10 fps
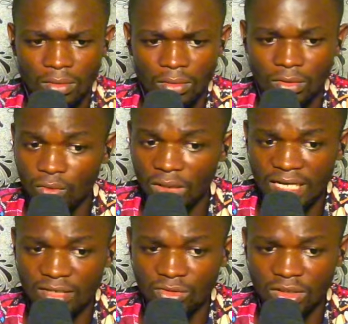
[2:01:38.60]
queen
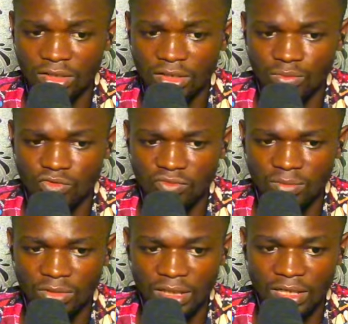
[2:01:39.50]
has only this move,
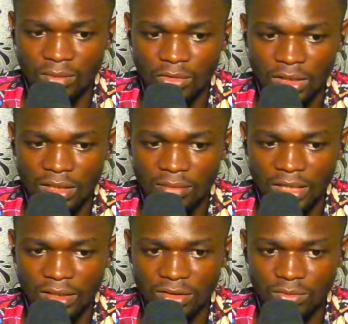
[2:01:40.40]
but then I'm looking at
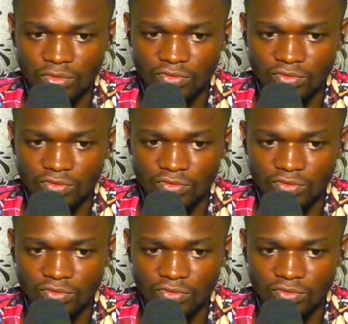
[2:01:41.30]
playing this move.